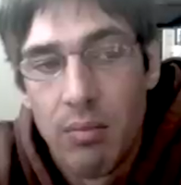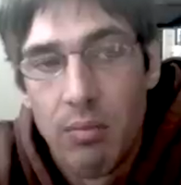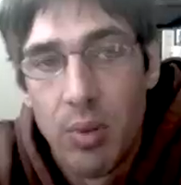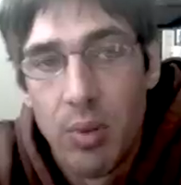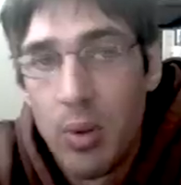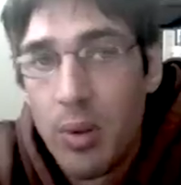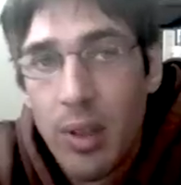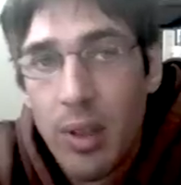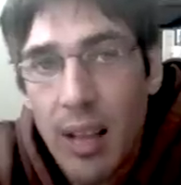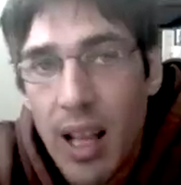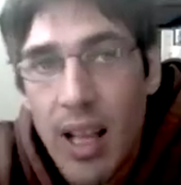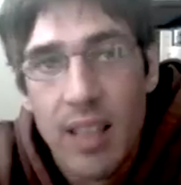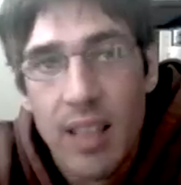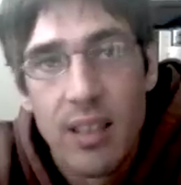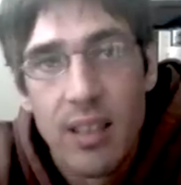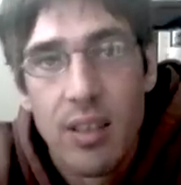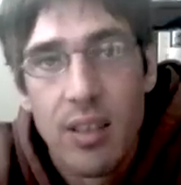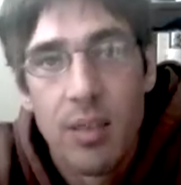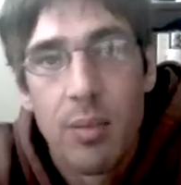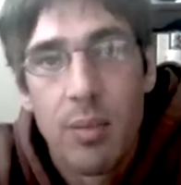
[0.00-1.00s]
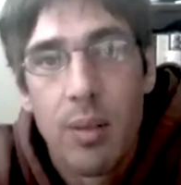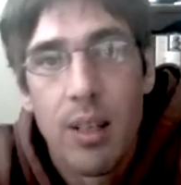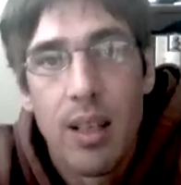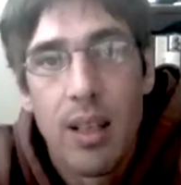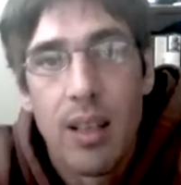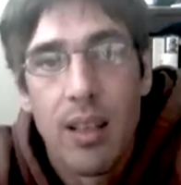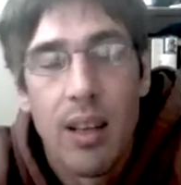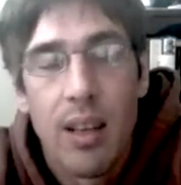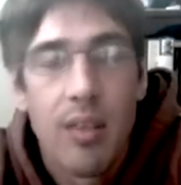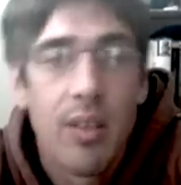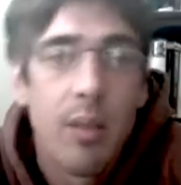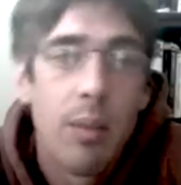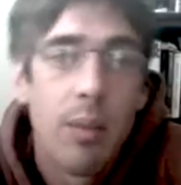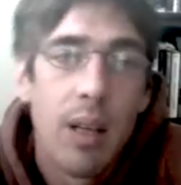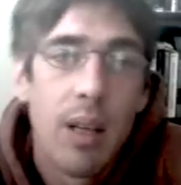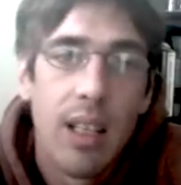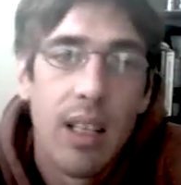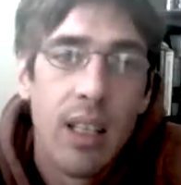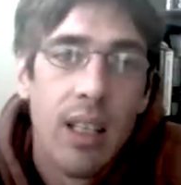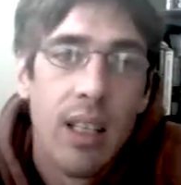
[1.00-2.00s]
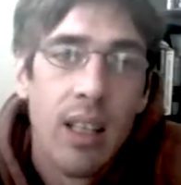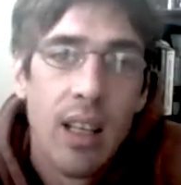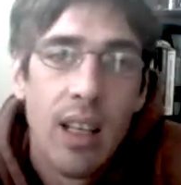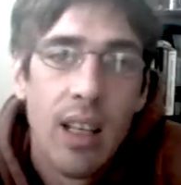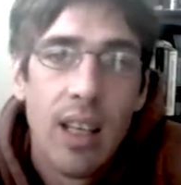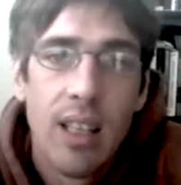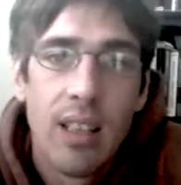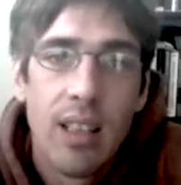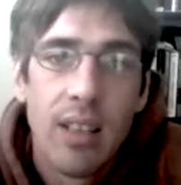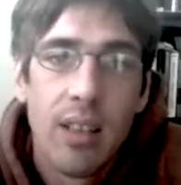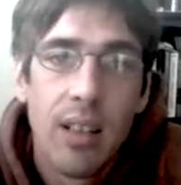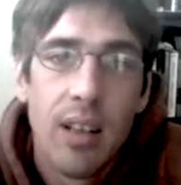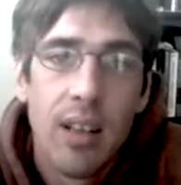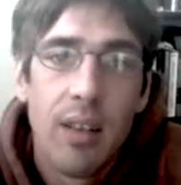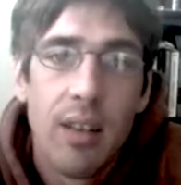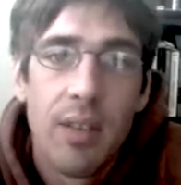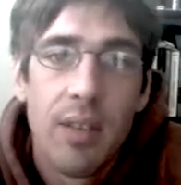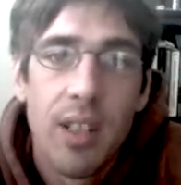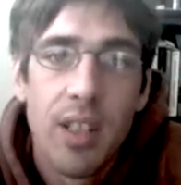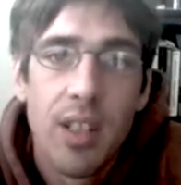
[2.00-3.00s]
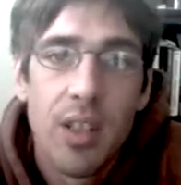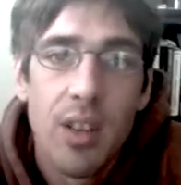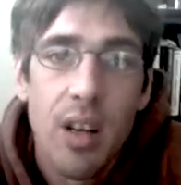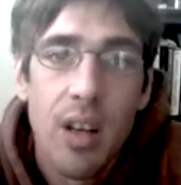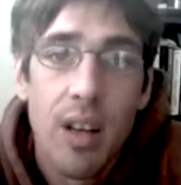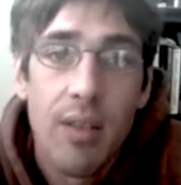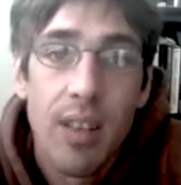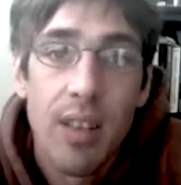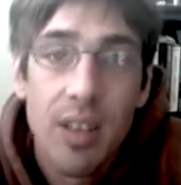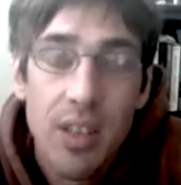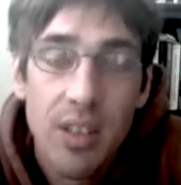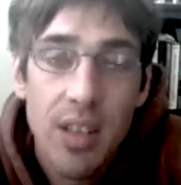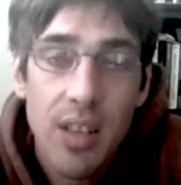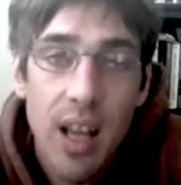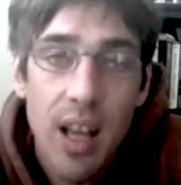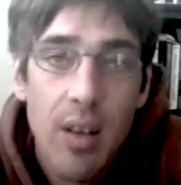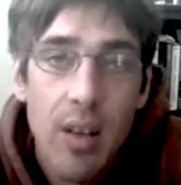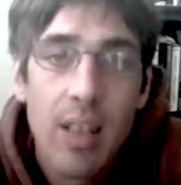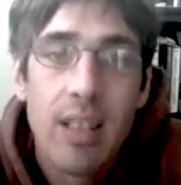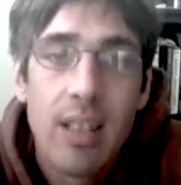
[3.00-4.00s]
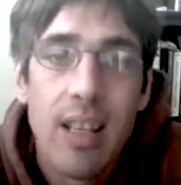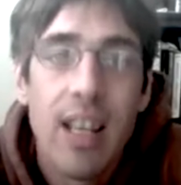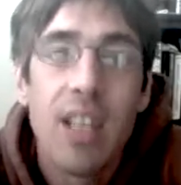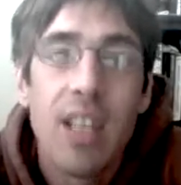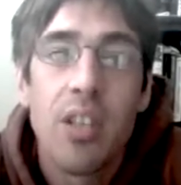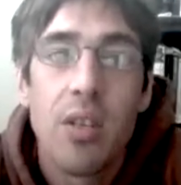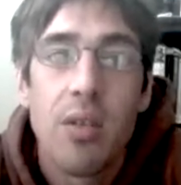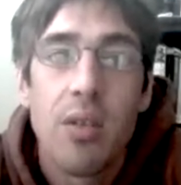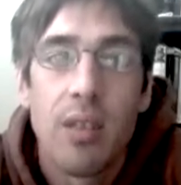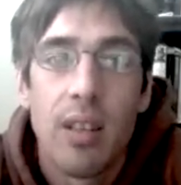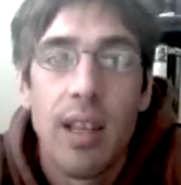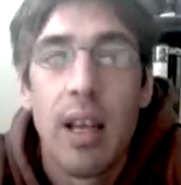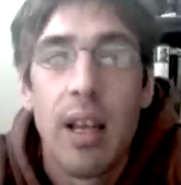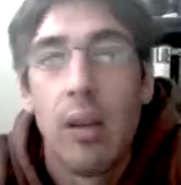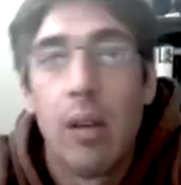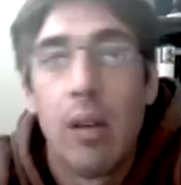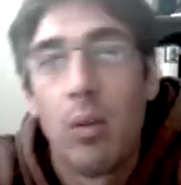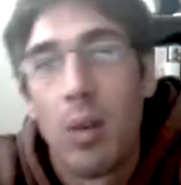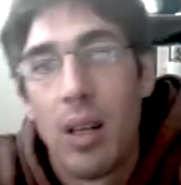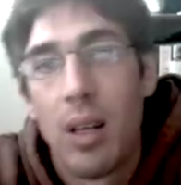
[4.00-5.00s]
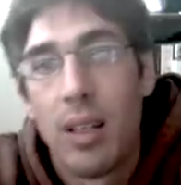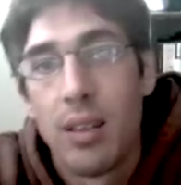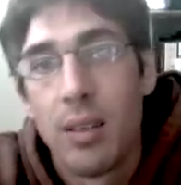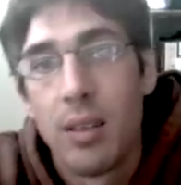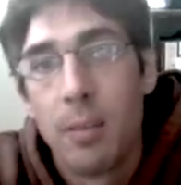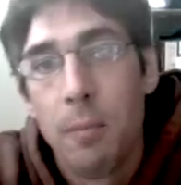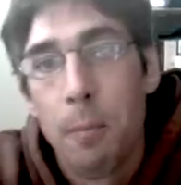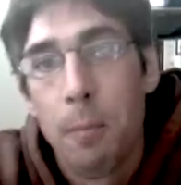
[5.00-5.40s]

brutalized just by everybody until they're finished off, and just how intentional that was